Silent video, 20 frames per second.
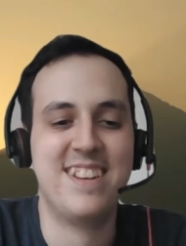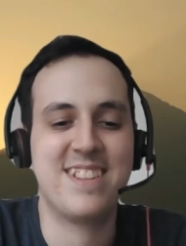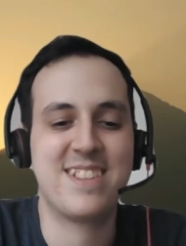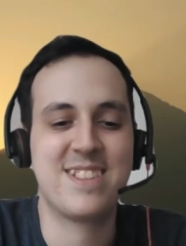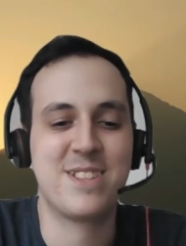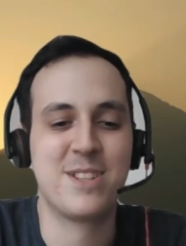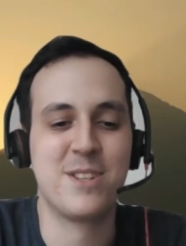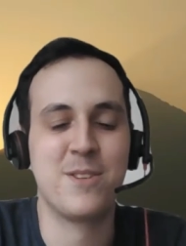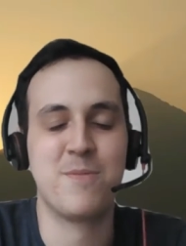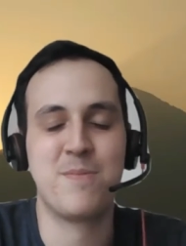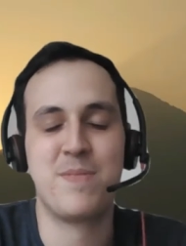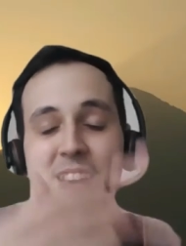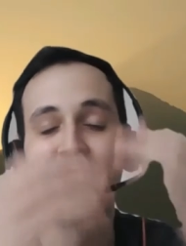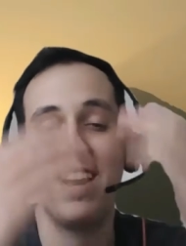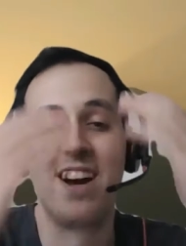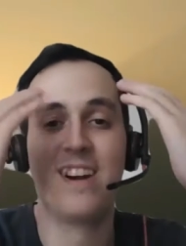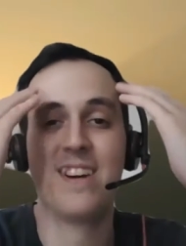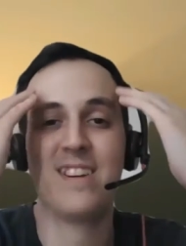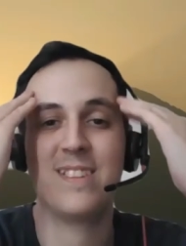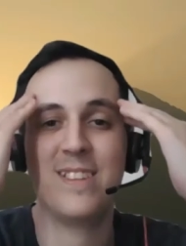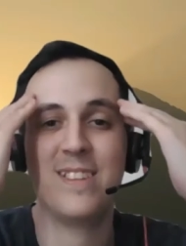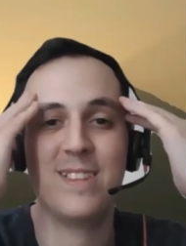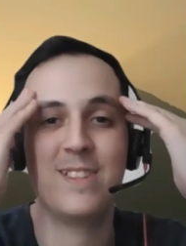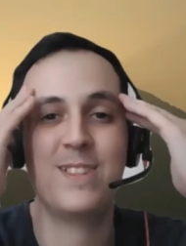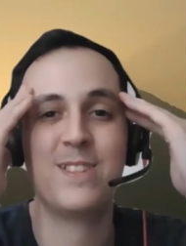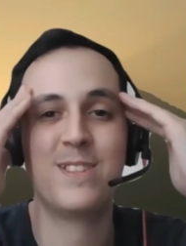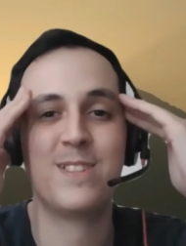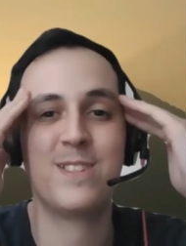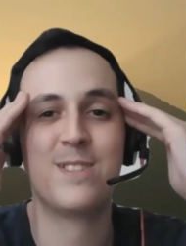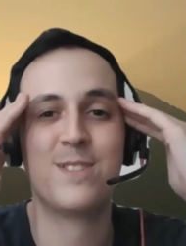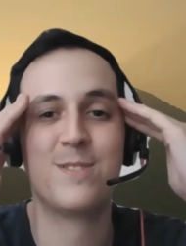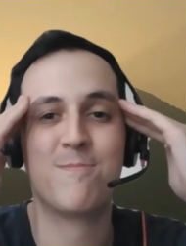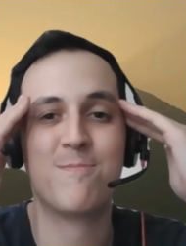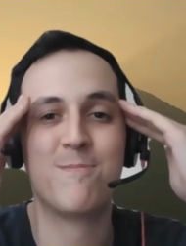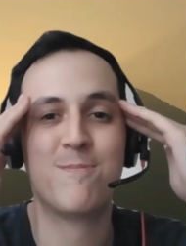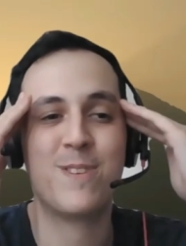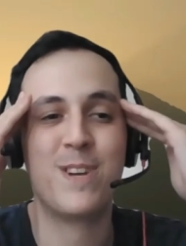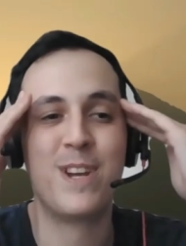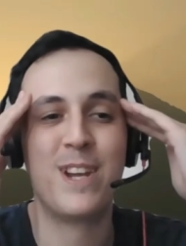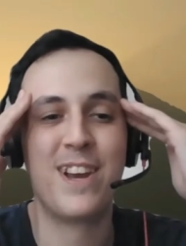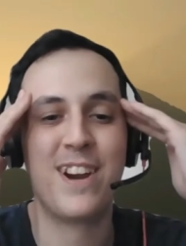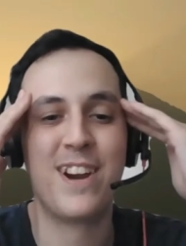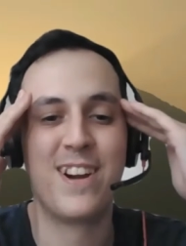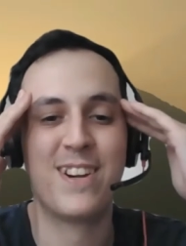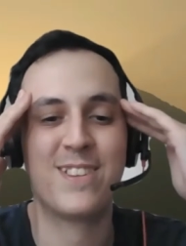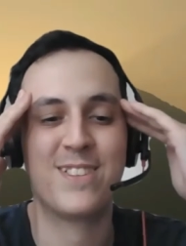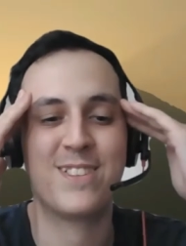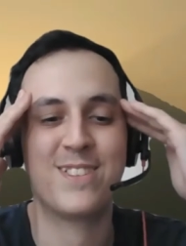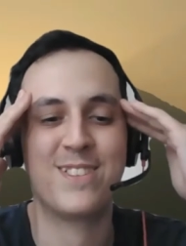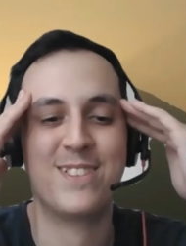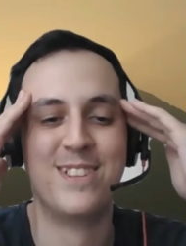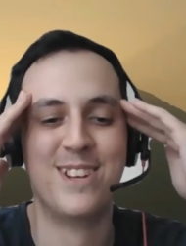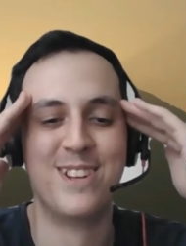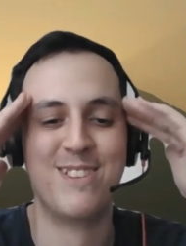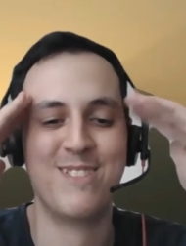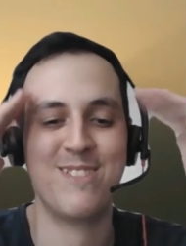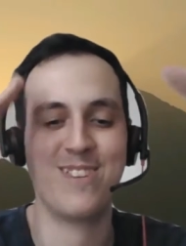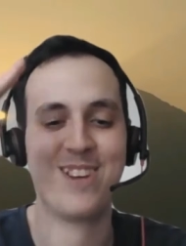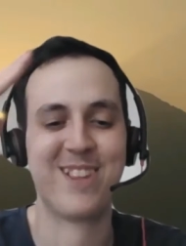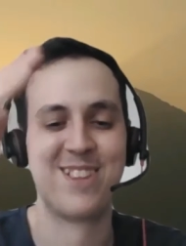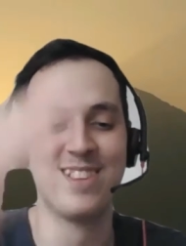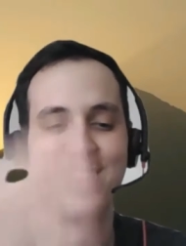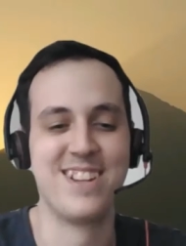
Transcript: So, this is really hard to deal with.